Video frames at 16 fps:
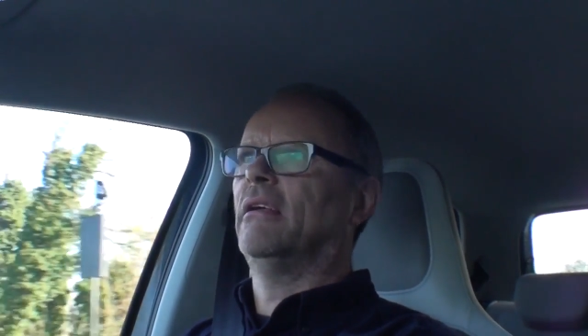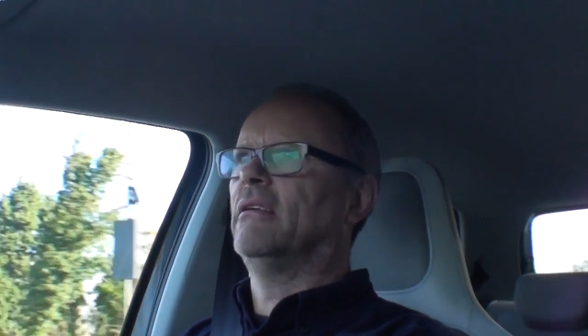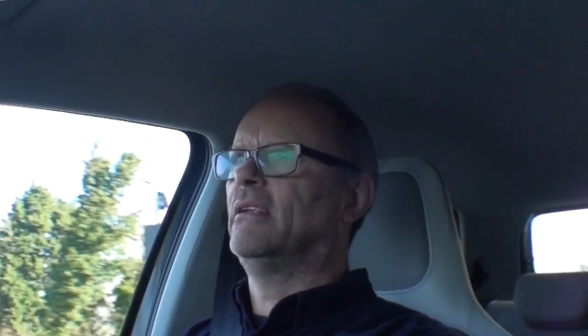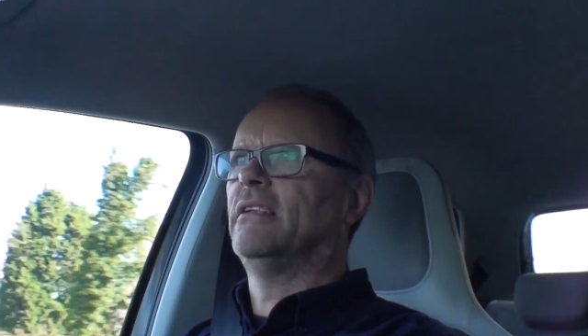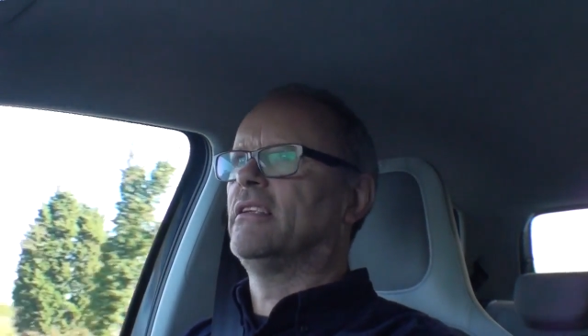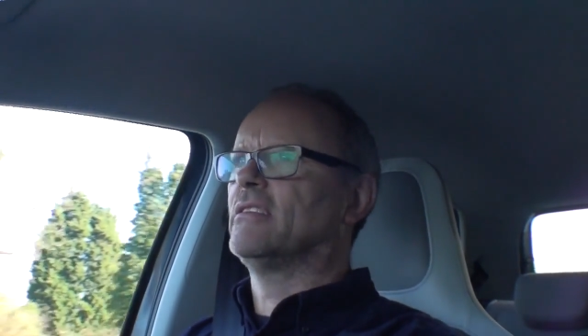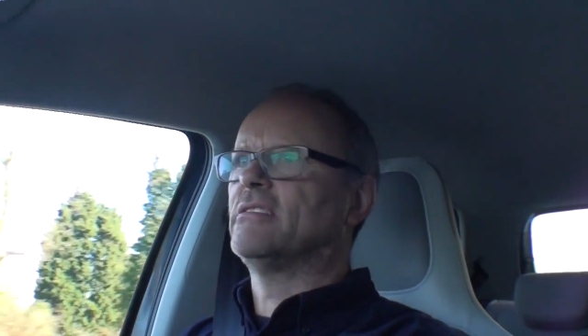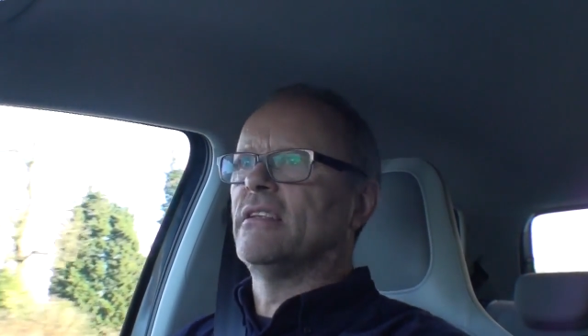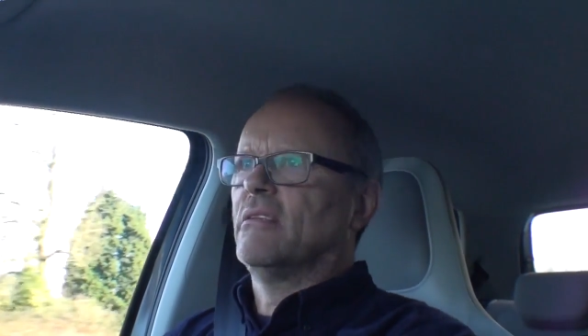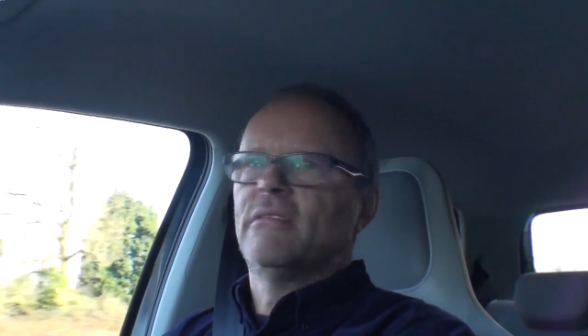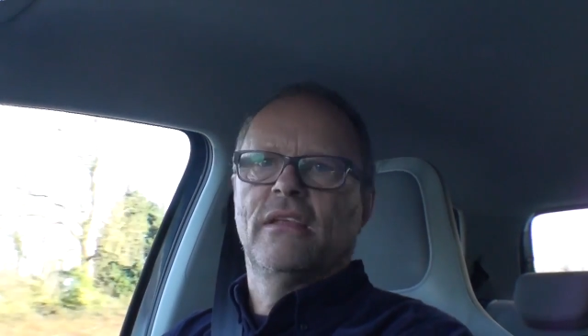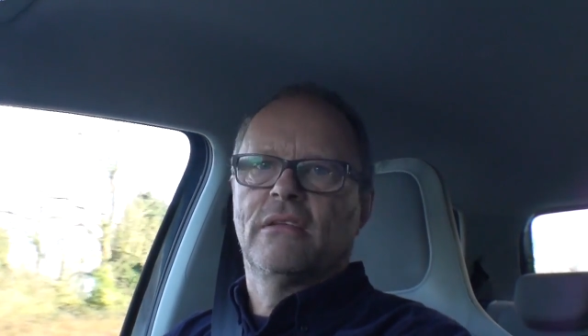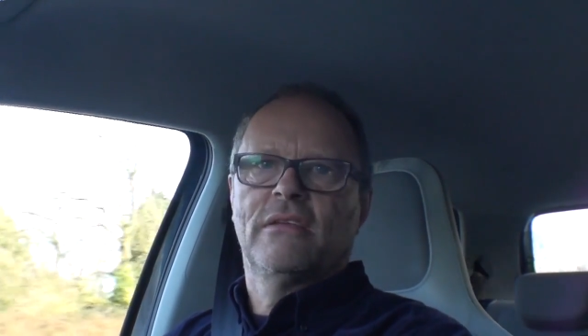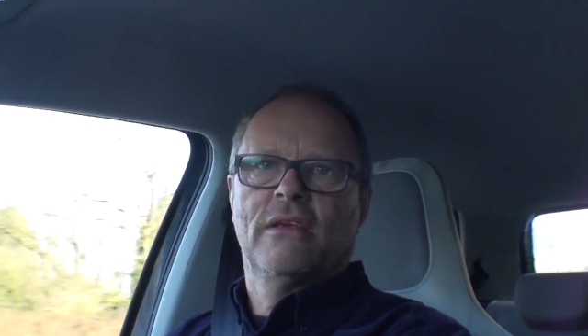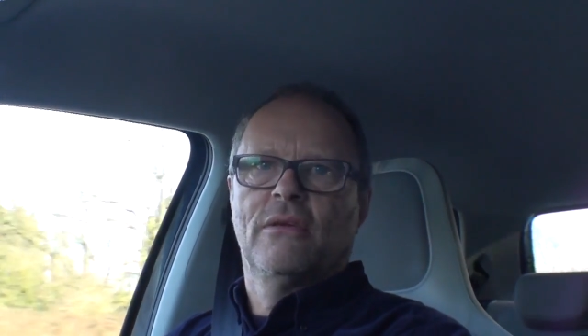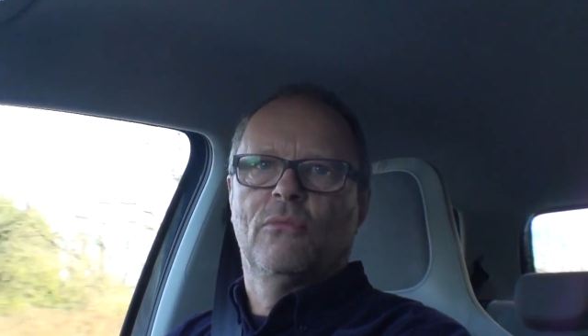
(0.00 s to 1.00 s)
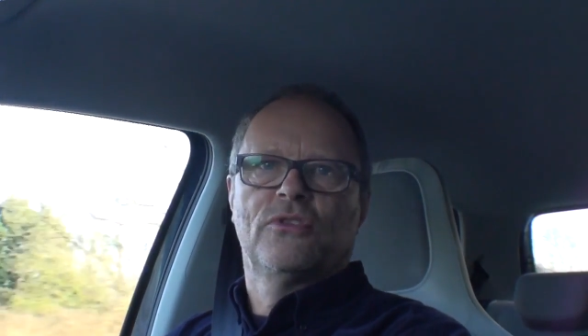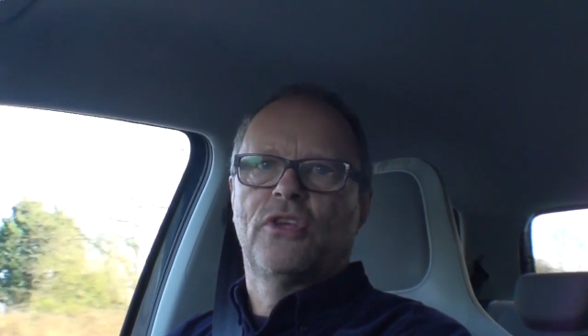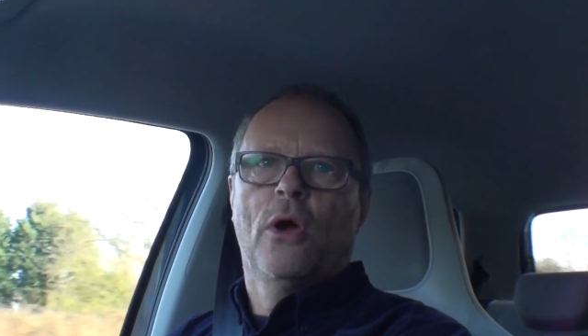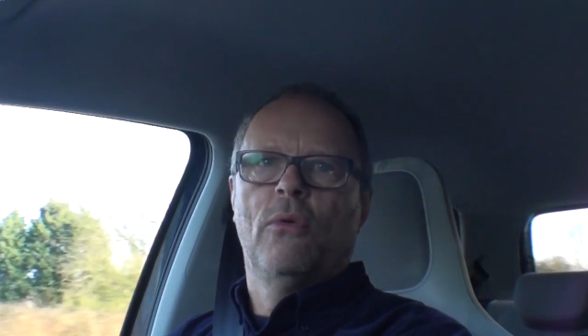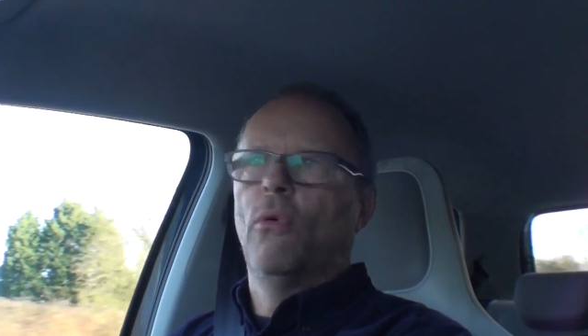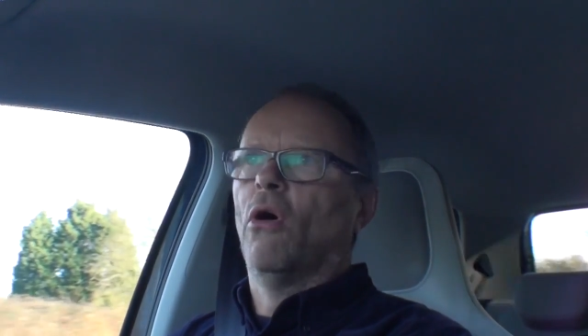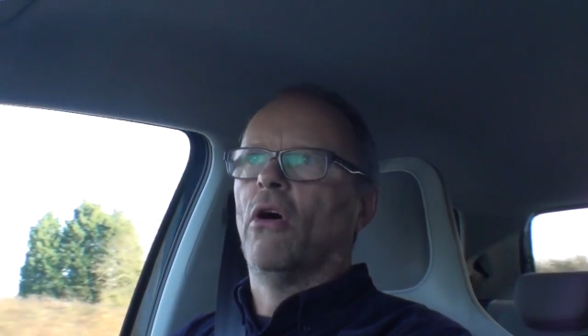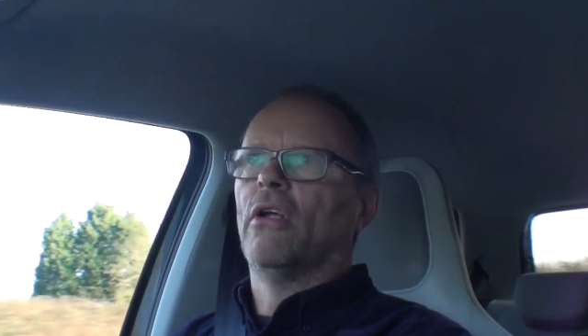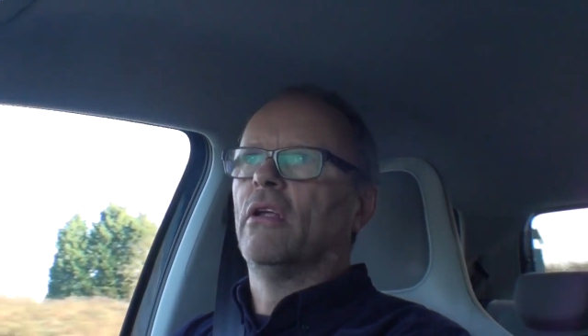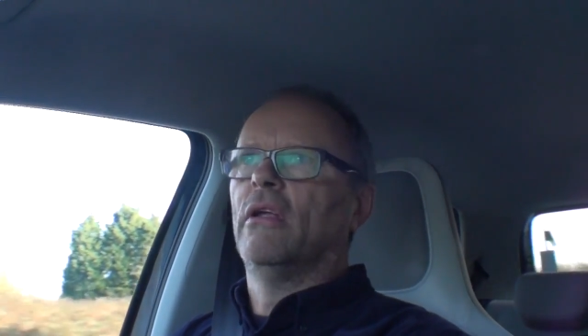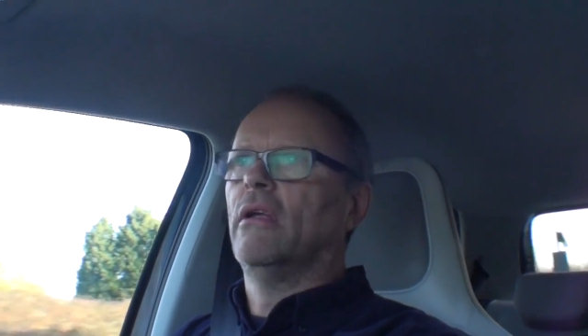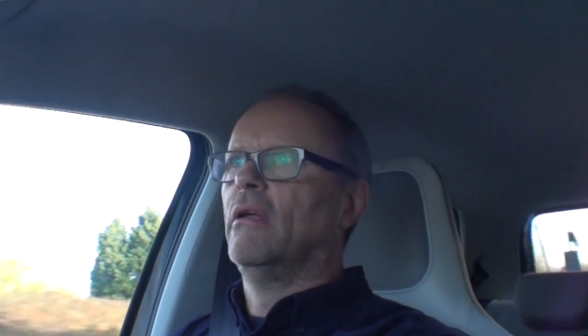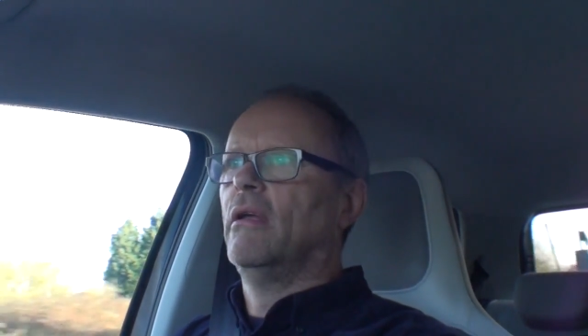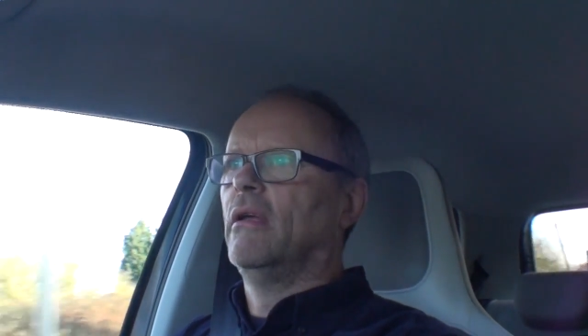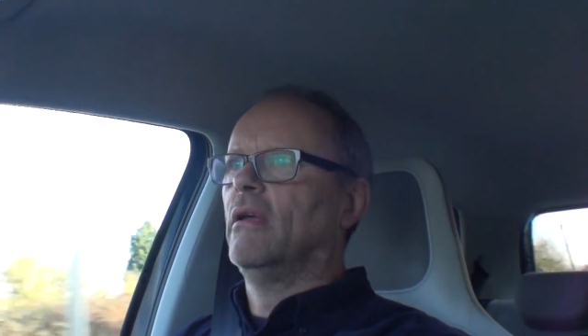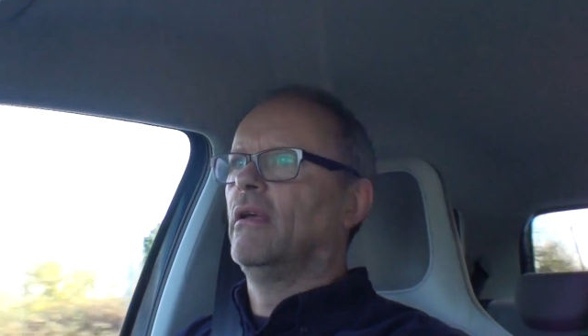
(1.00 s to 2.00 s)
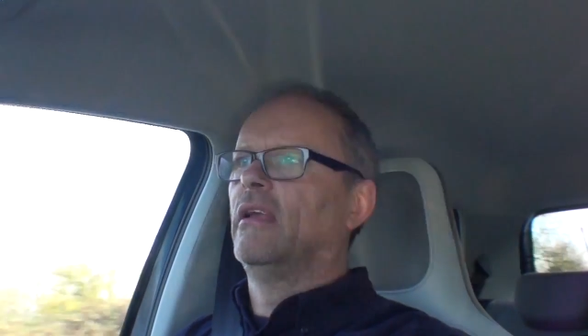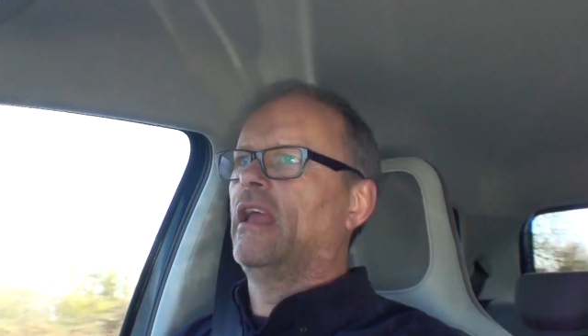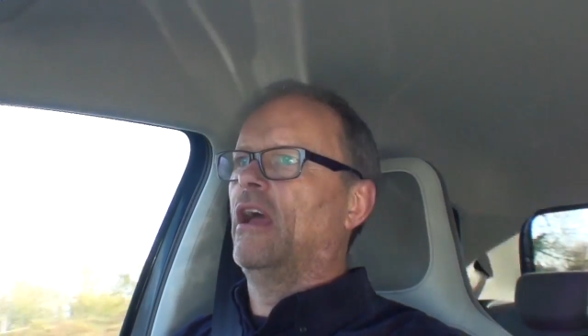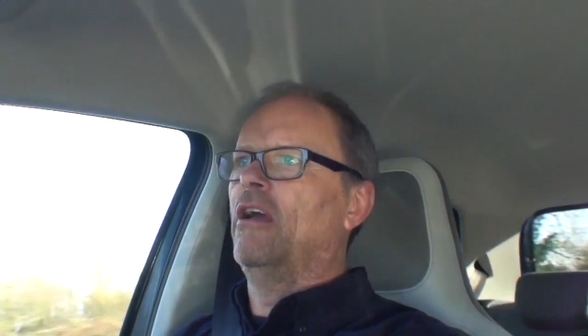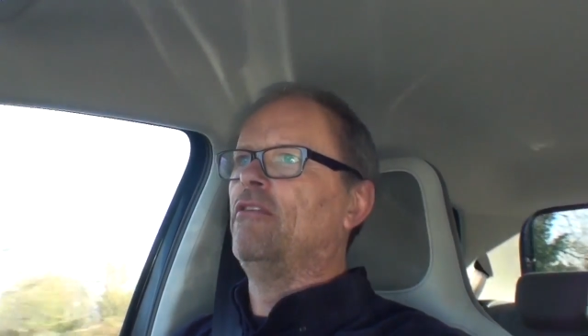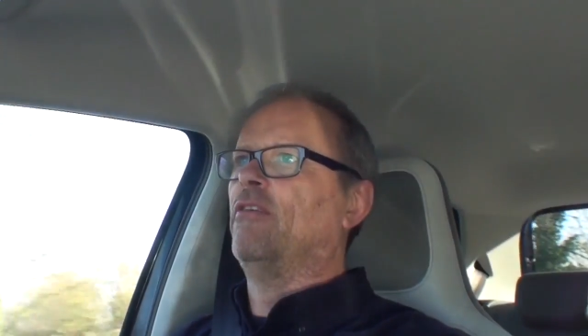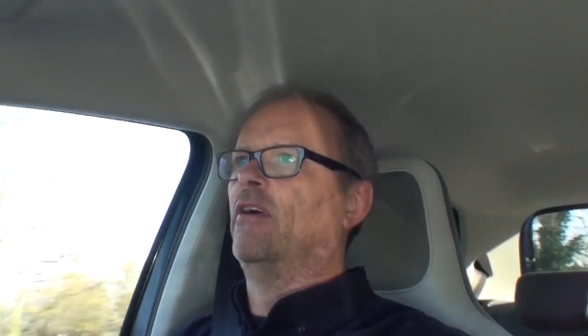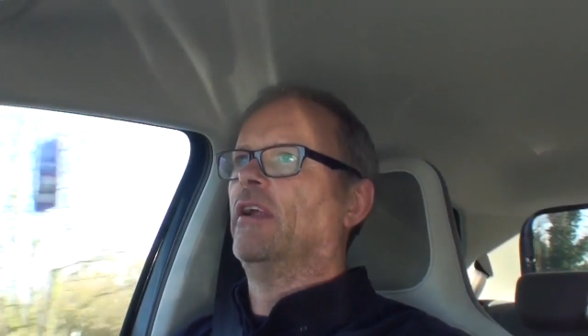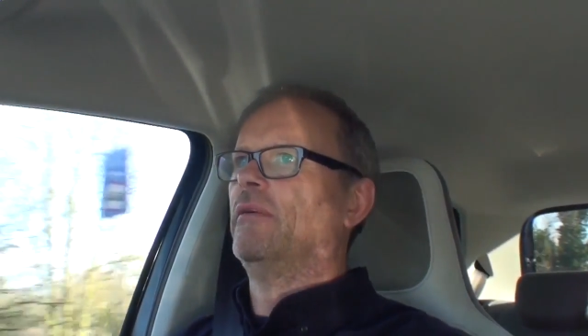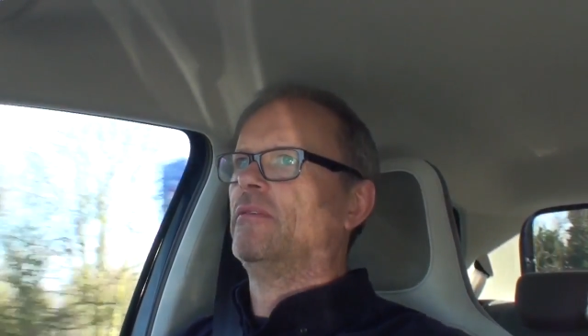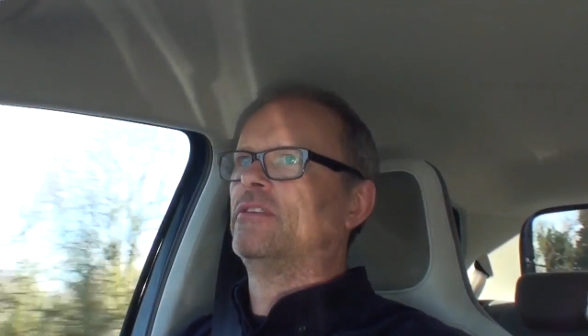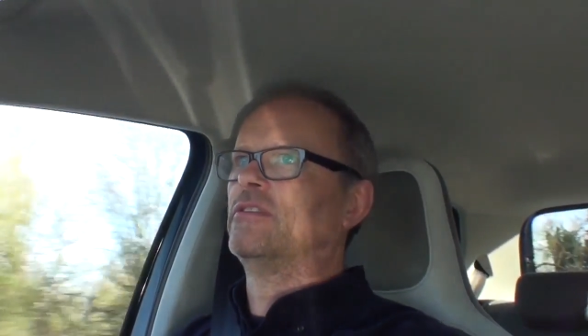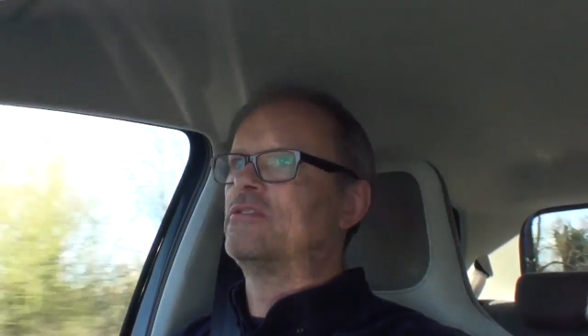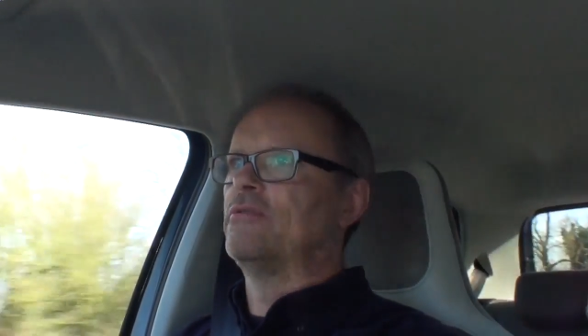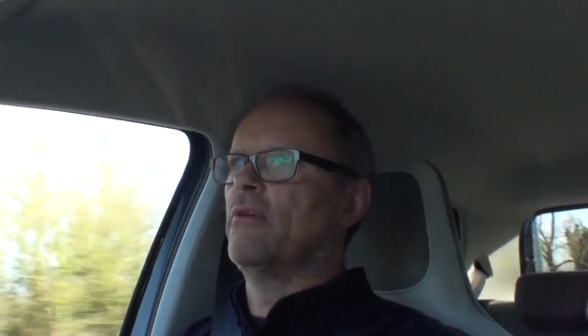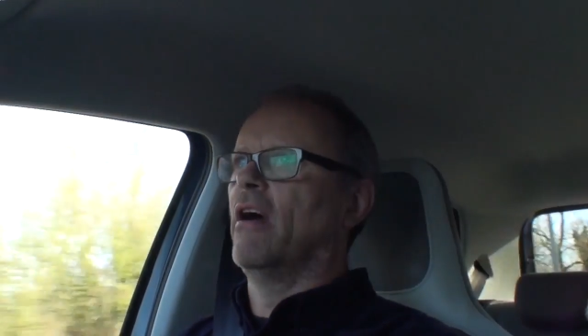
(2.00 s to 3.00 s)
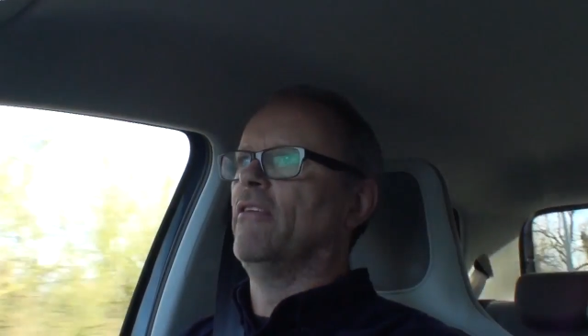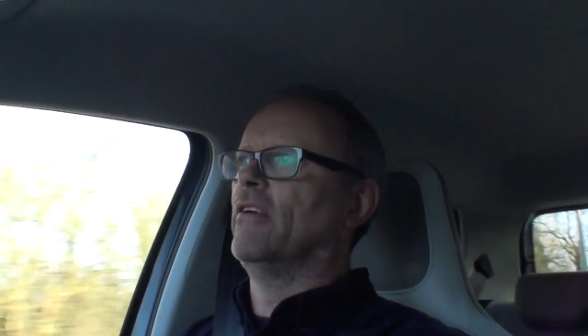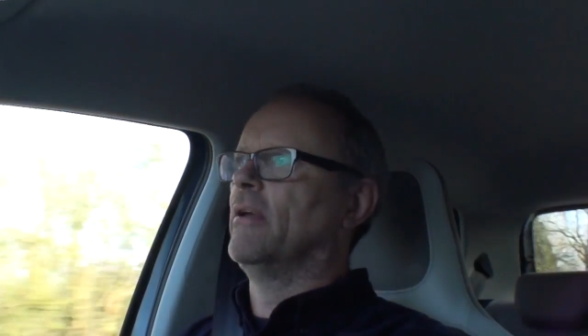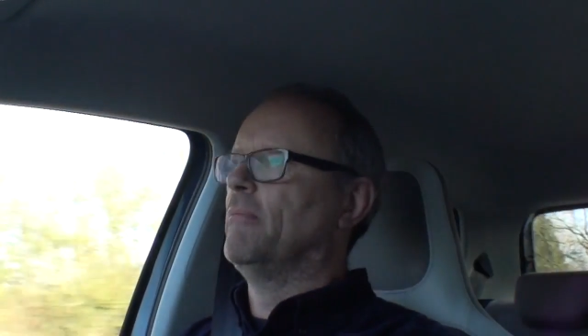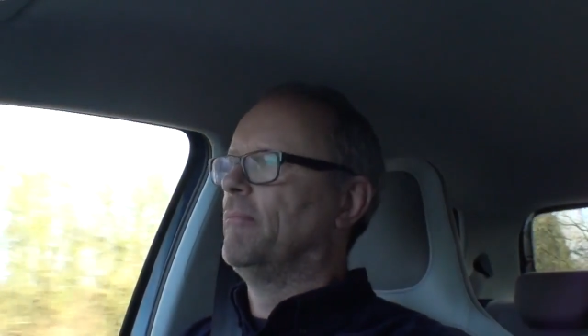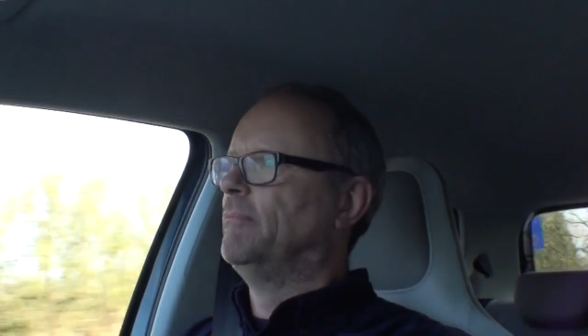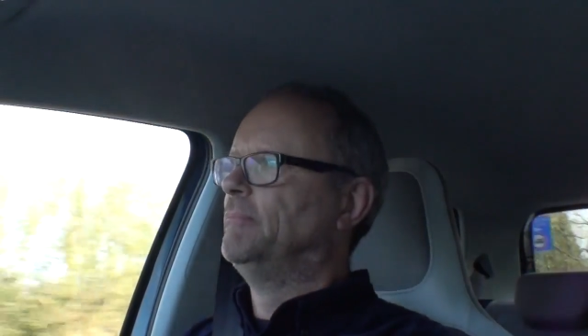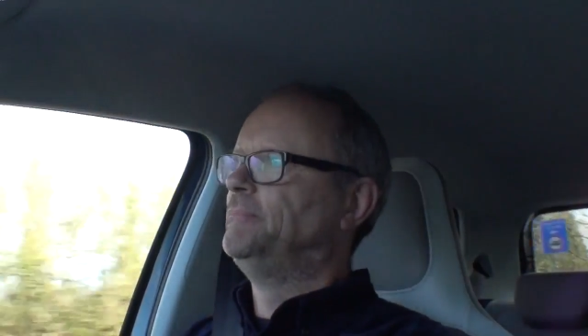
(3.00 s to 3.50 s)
It doesn't, so what? Get over it, just drive it.